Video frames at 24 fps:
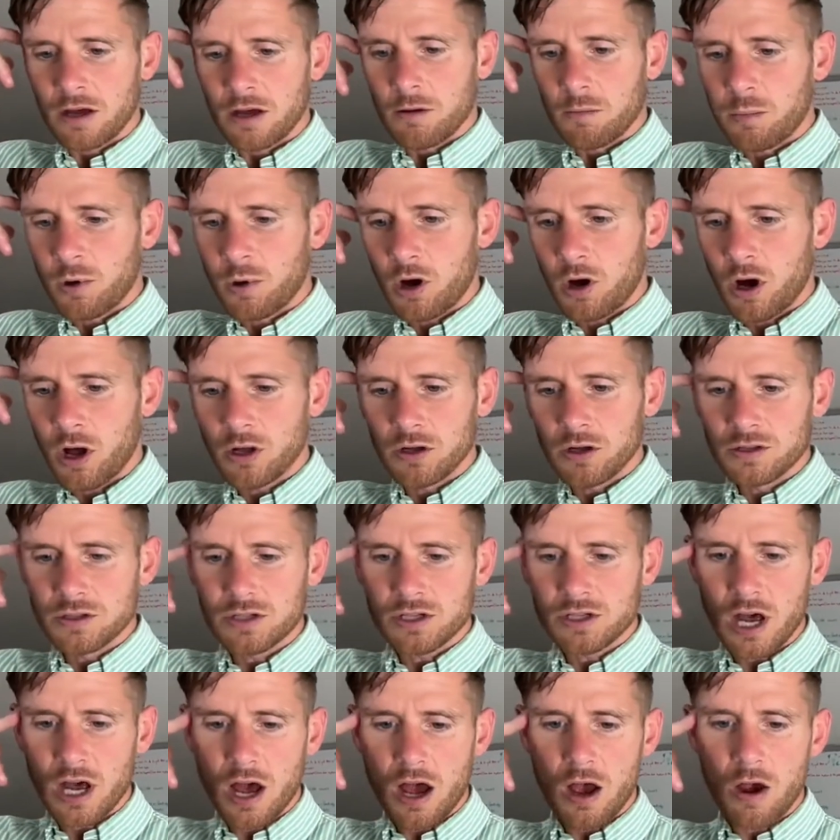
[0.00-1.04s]
but
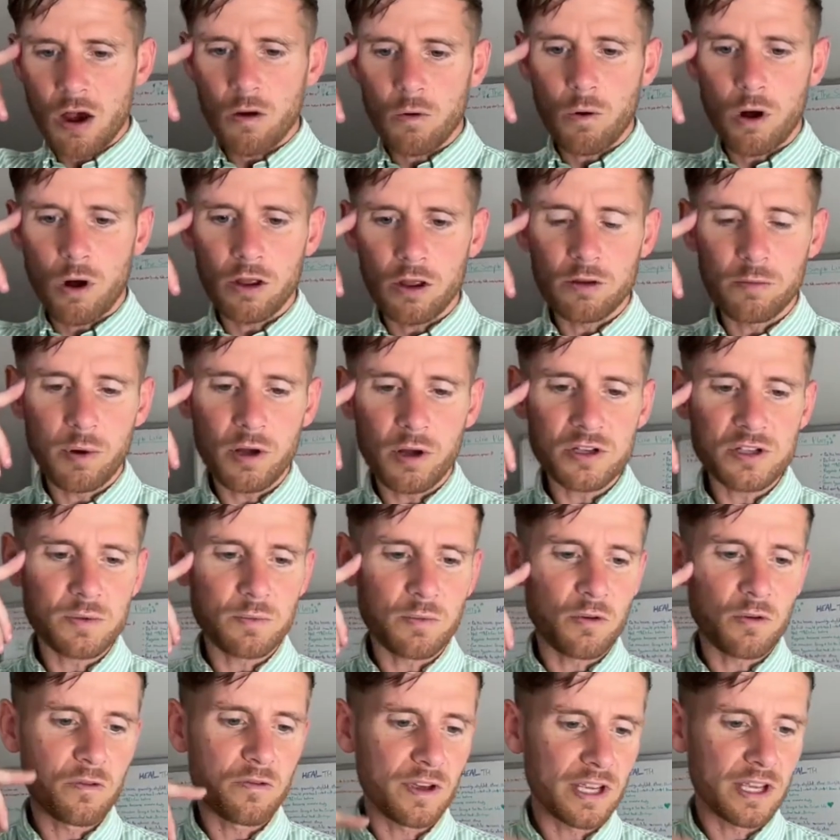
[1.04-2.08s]
also what are the
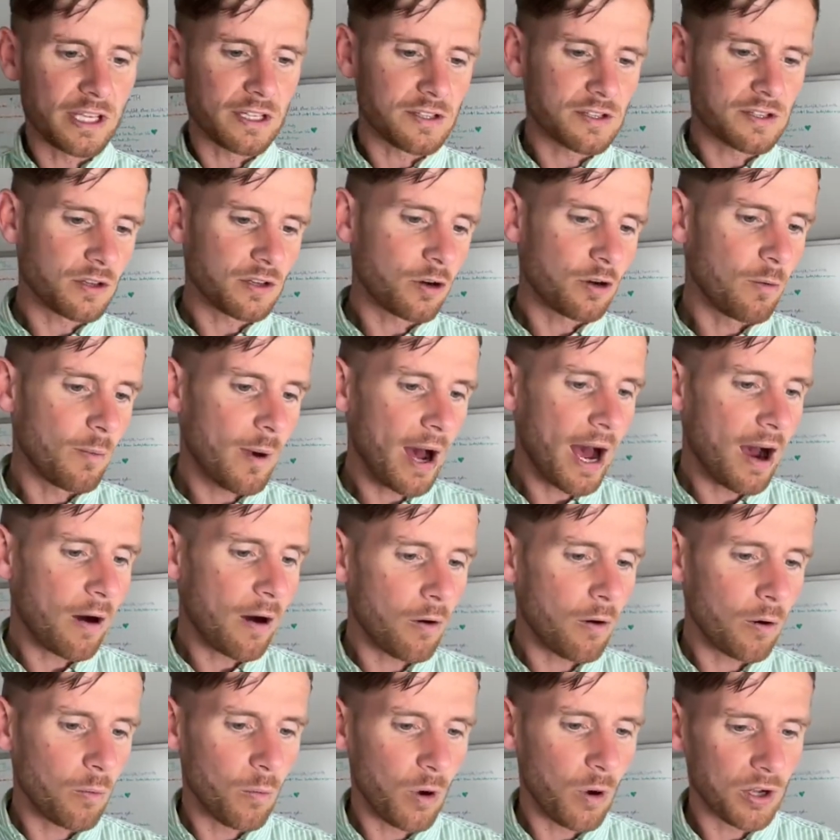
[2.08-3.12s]
possible things to come out
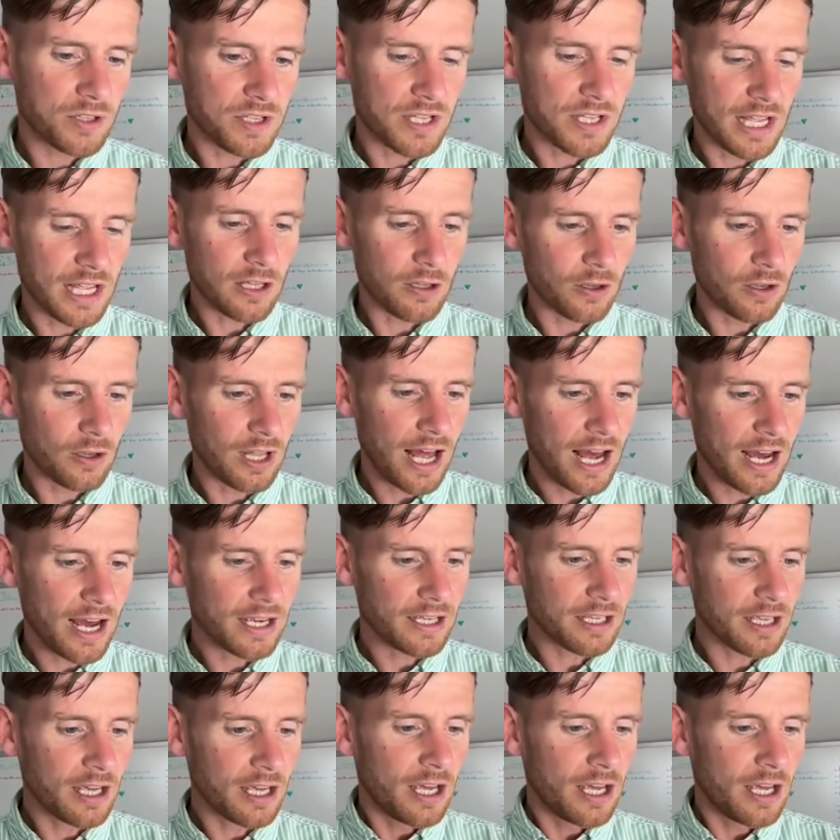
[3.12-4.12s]
and what do they look like?